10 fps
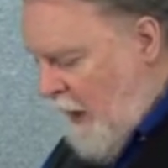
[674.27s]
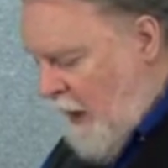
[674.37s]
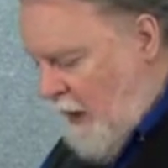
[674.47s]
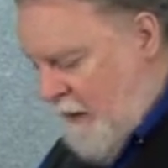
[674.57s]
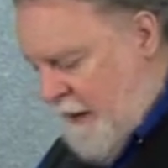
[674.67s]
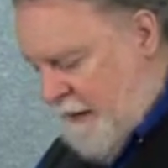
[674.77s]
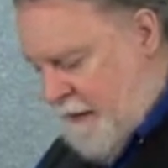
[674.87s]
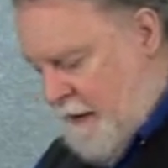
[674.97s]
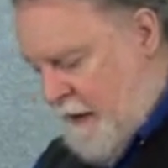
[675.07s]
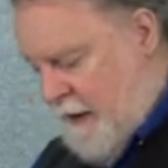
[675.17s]
All right.
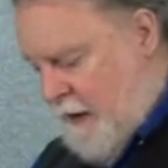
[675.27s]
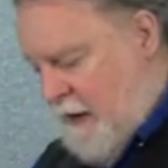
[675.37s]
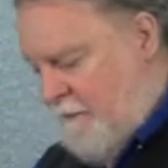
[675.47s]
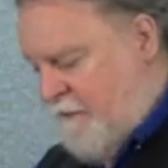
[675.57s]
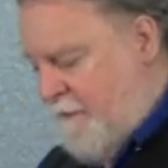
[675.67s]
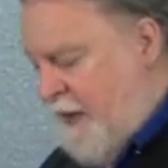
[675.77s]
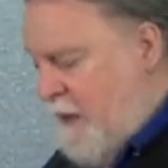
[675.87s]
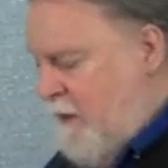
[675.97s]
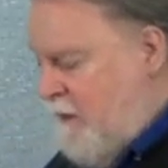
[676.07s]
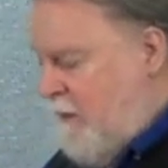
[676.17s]
Uh, from
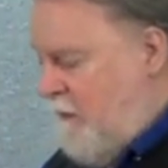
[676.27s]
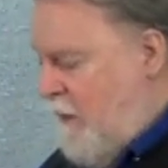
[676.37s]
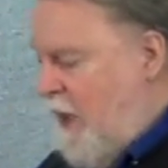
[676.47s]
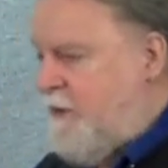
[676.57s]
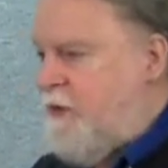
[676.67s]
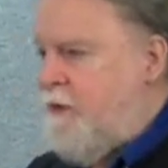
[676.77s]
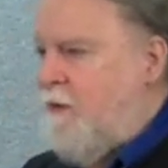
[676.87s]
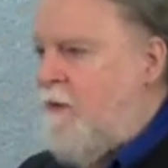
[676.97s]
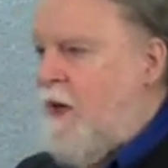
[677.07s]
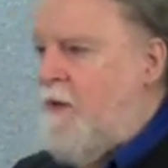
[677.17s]
there on
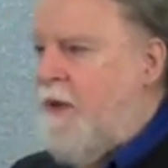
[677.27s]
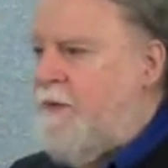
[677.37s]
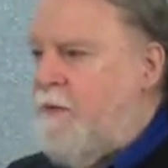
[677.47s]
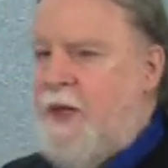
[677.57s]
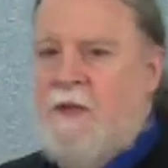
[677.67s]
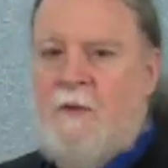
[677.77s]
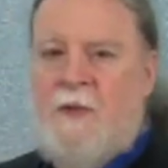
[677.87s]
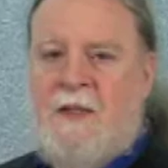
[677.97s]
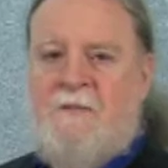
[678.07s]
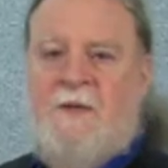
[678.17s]
to our other regular
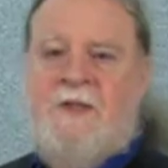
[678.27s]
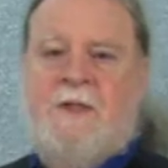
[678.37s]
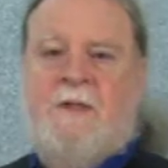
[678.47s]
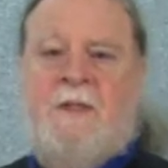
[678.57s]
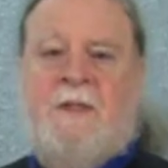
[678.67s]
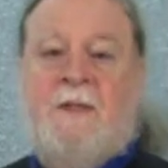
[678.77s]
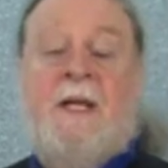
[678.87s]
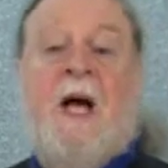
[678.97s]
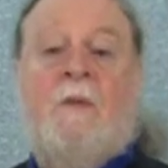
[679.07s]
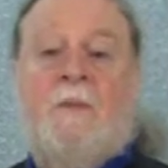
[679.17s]
weekly feature,
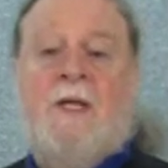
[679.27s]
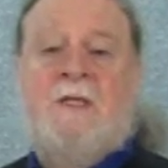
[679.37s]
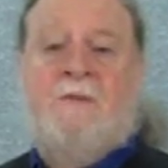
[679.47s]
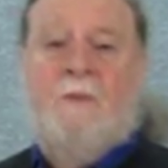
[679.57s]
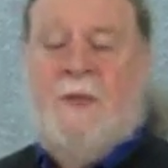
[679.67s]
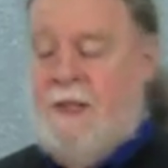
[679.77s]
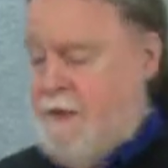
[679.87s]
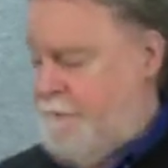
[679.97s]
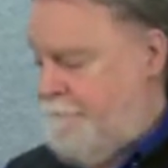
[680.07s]
the outrage of the week.